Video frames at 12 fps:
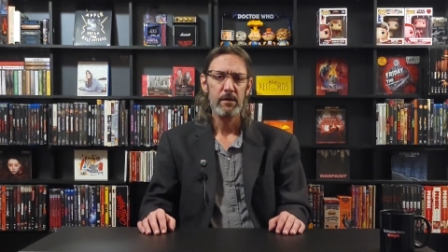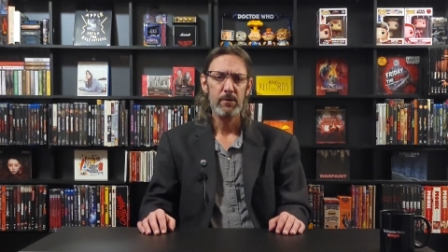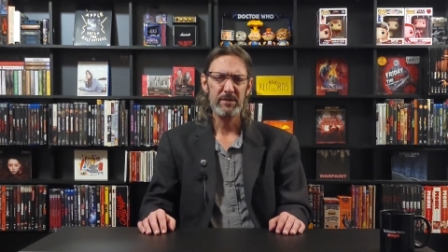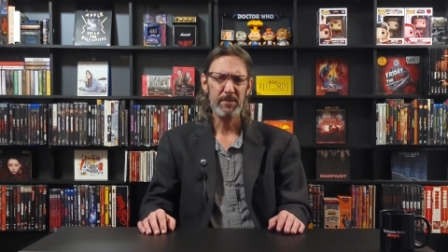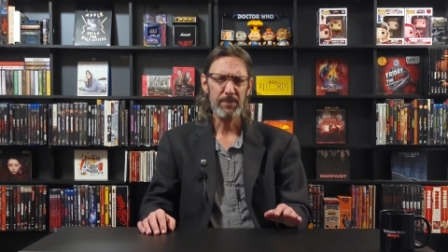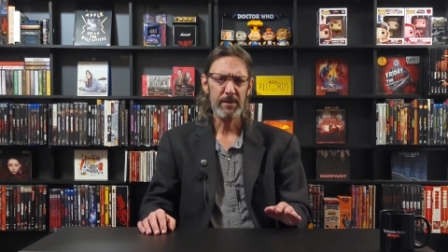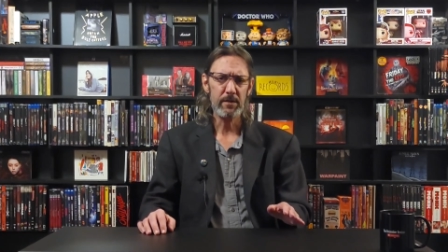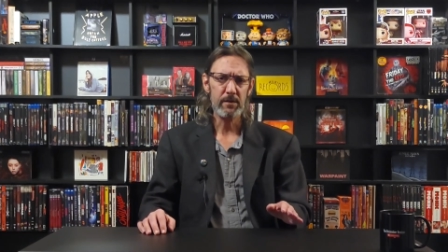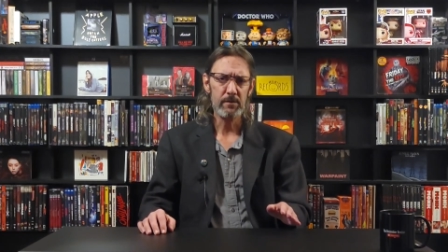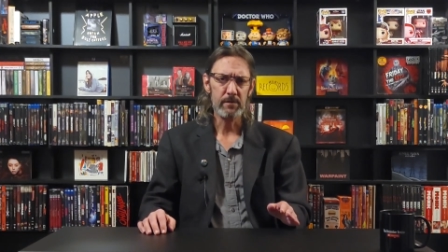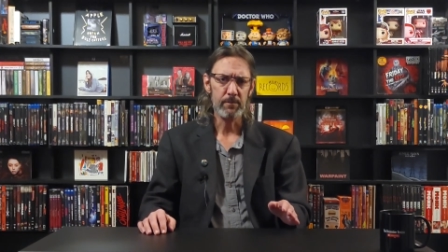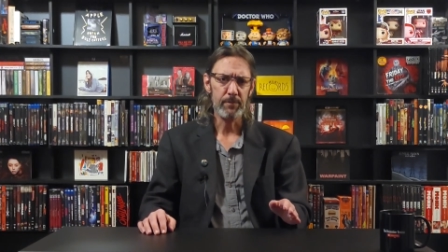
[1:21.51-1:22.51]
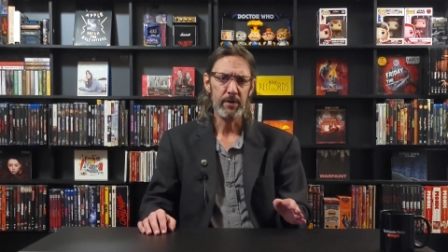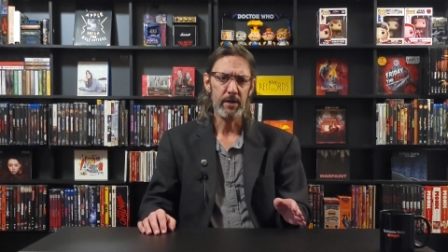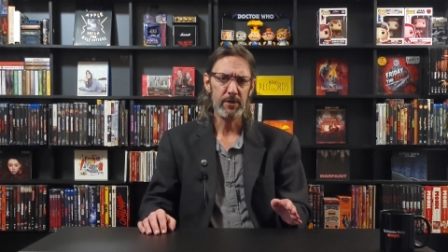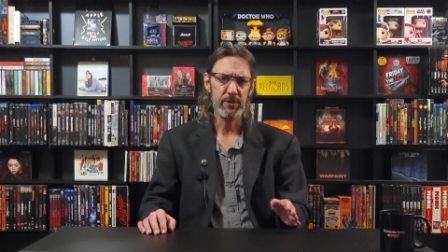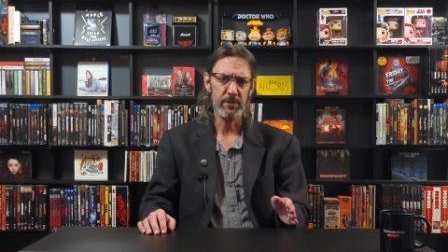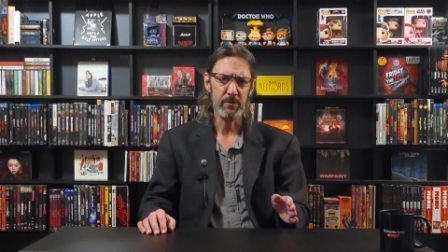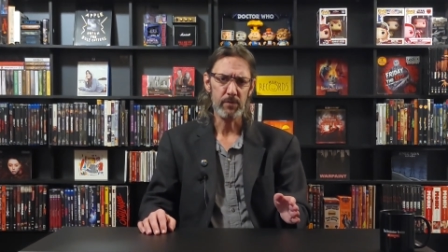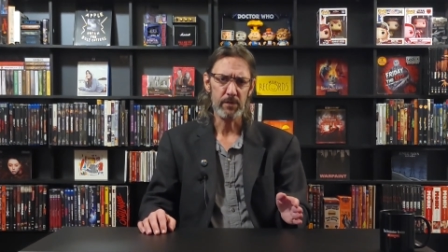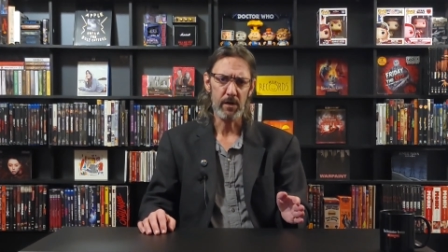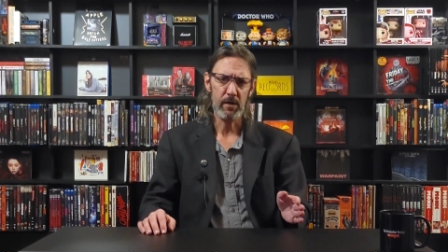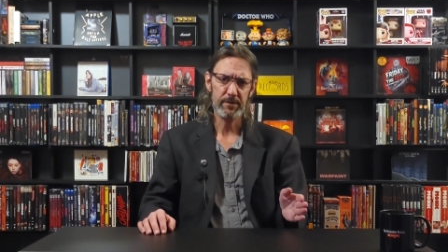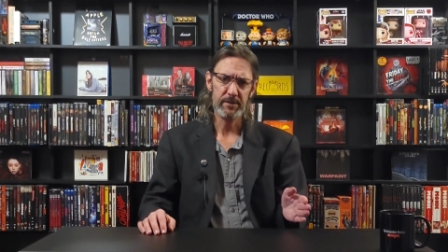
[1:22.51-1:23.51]
it was a pinnacle in production with
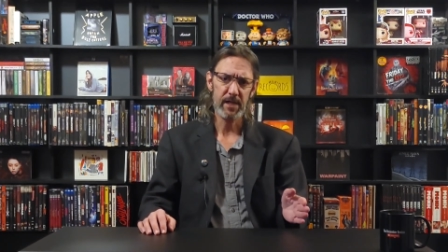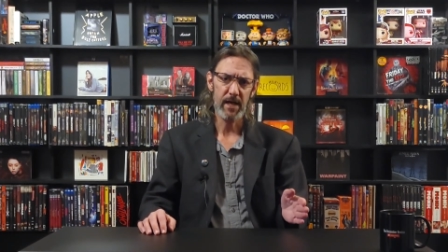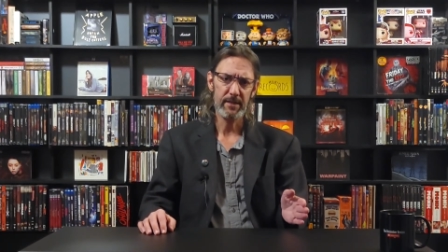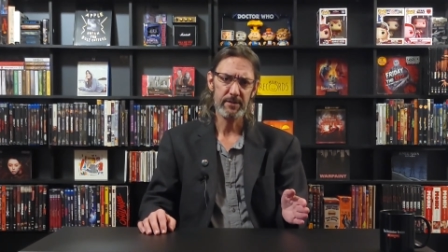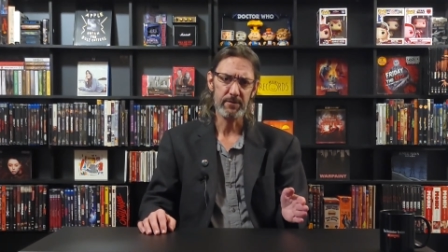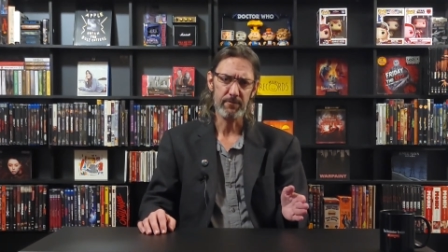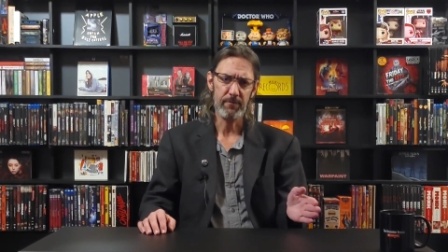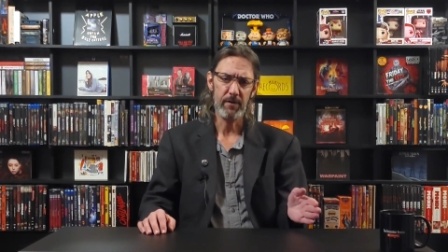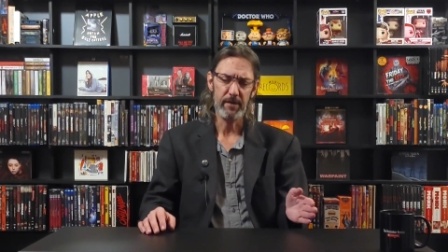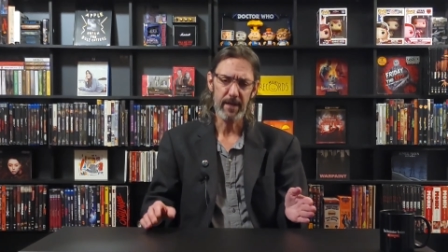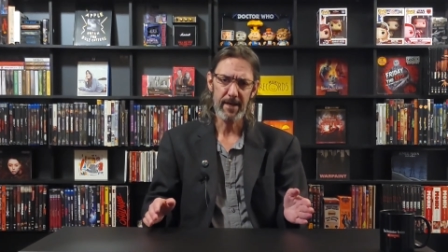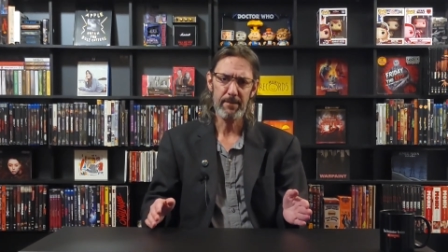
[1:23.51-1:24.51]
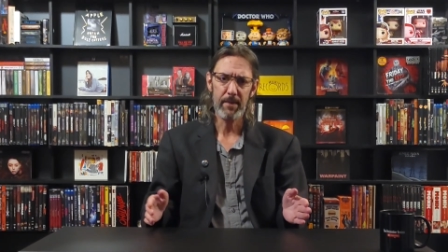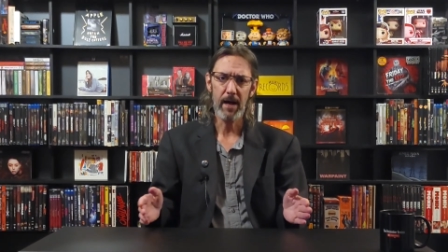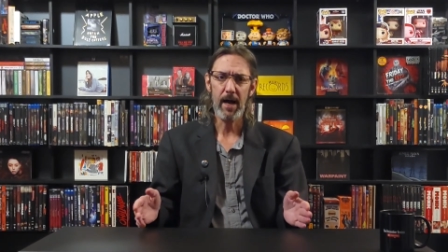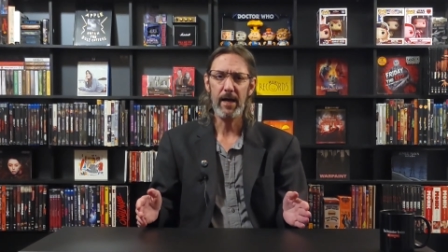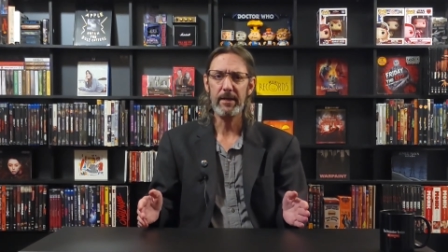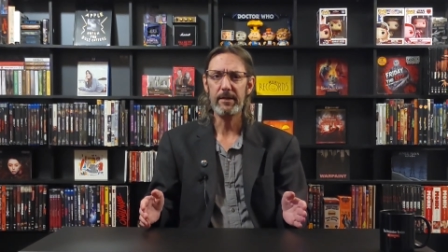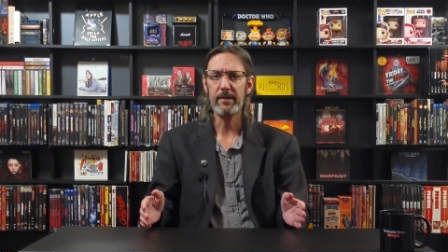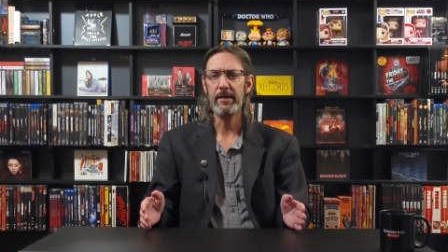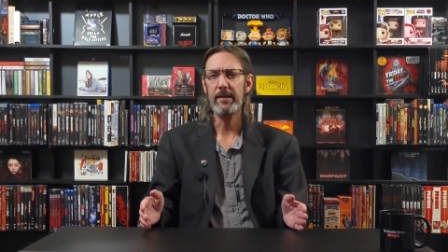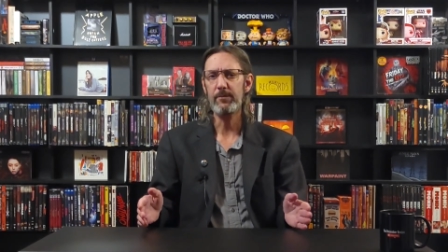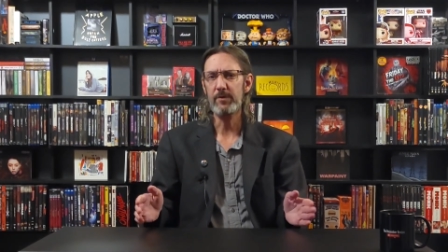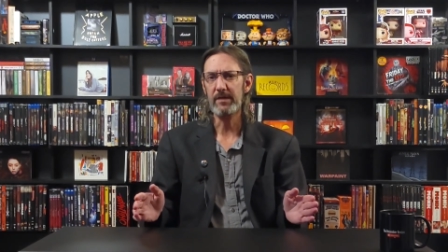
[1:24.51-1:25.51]
all sides in front and behind the
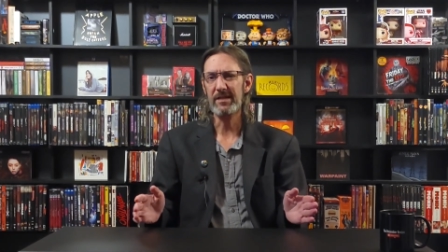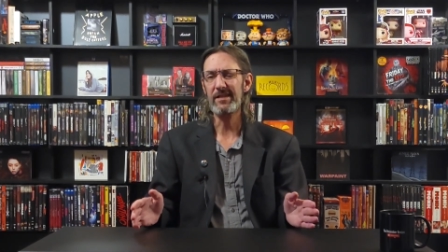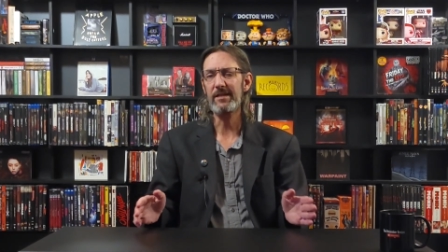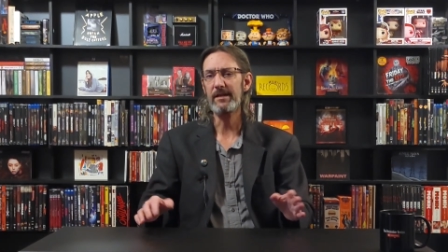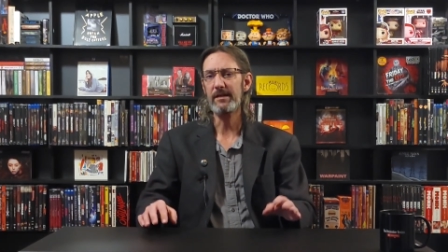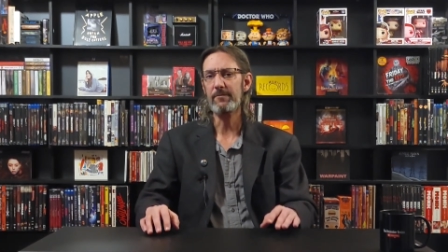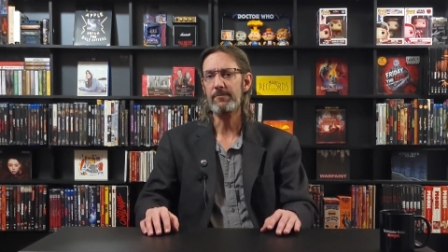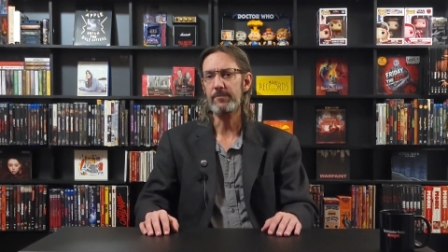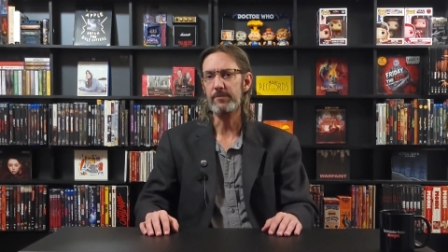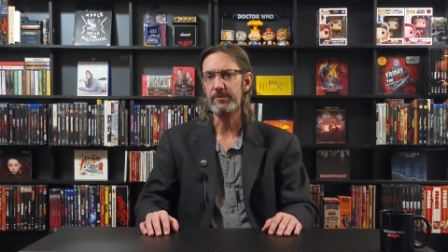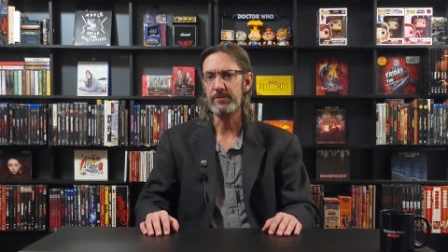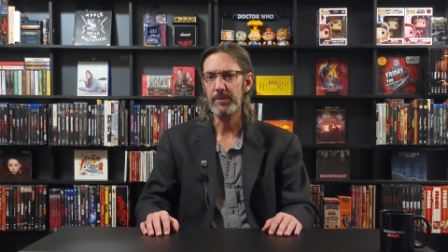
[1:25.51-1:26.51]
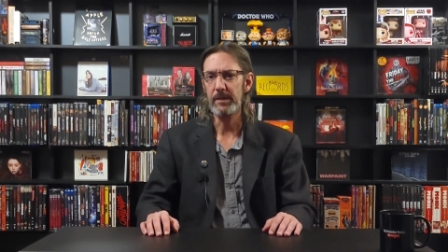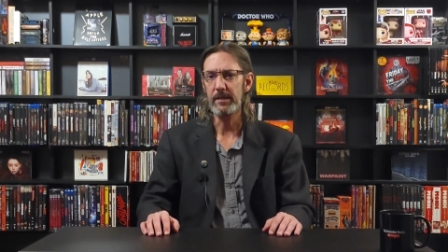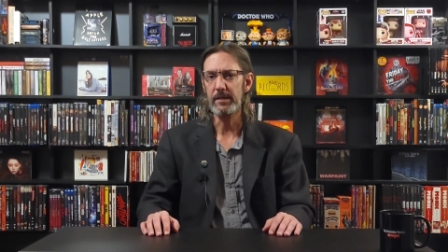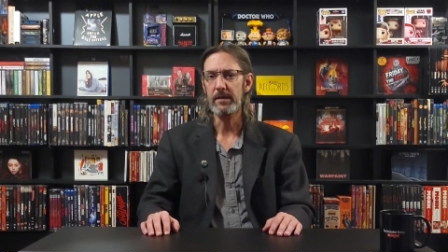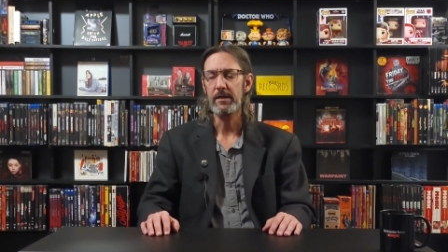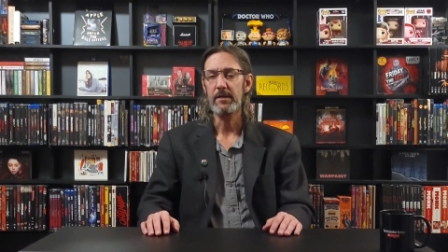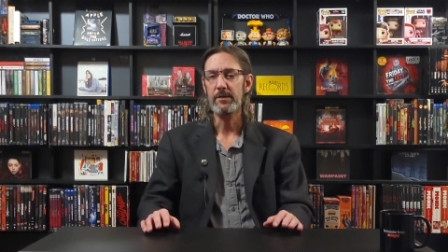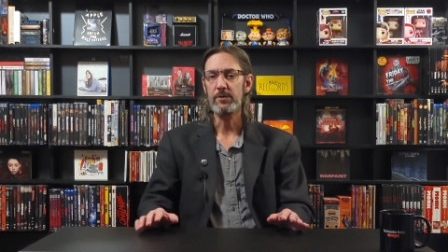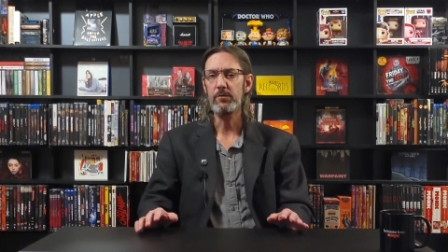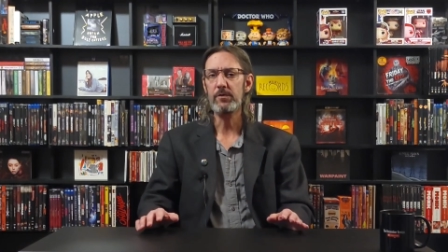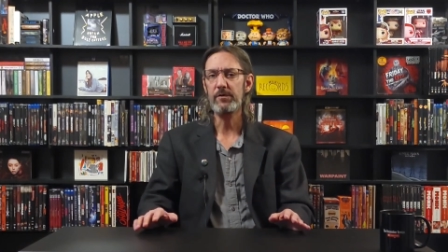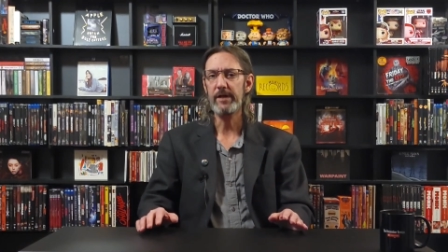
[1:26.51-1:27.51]
camera clicking at full speed
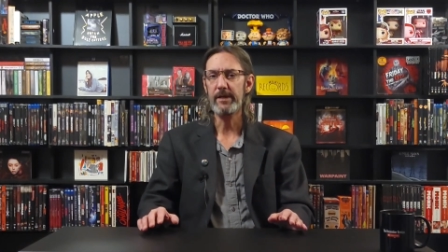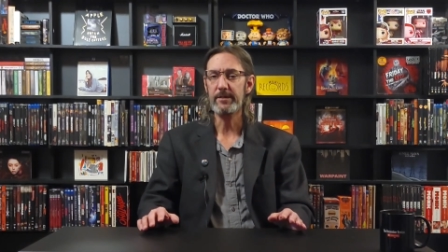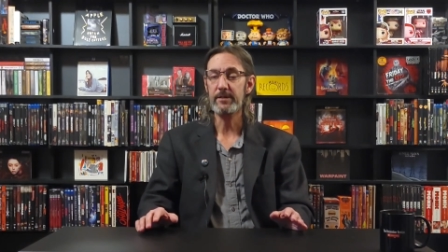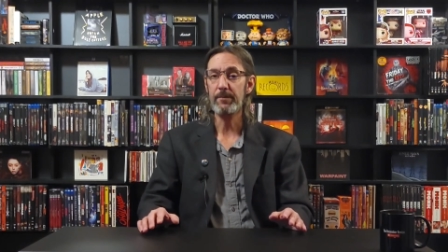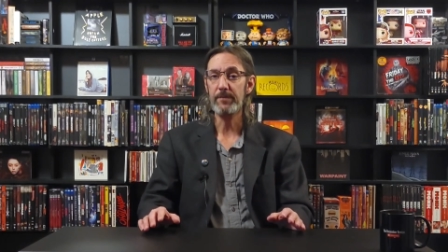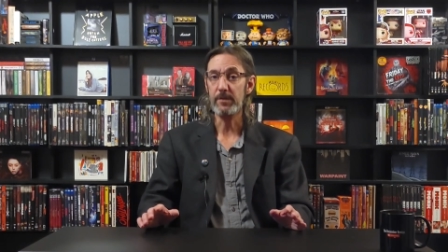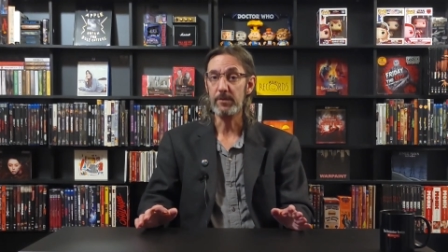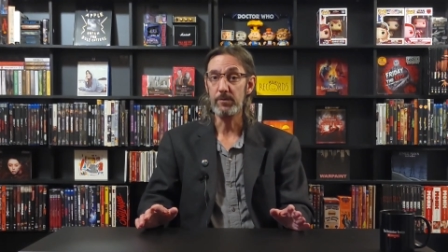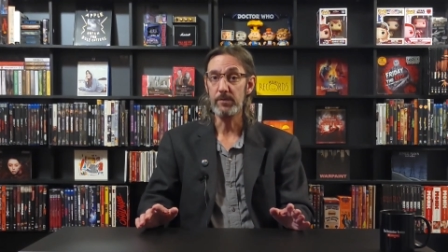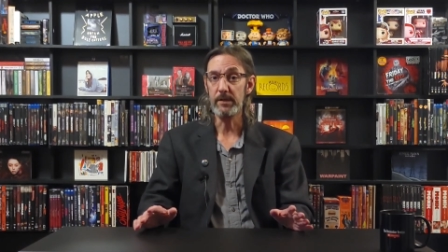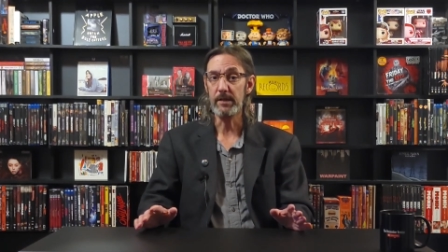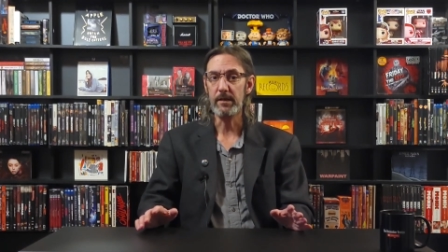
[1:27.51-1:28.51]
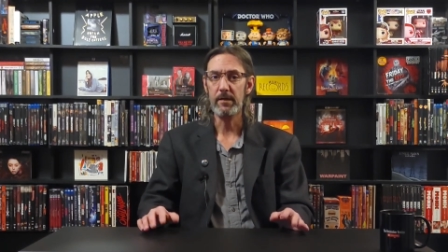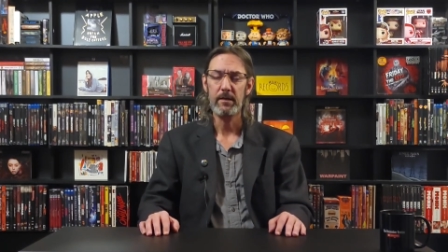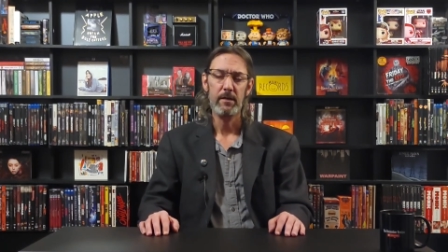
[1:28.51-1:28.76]
to create something unique,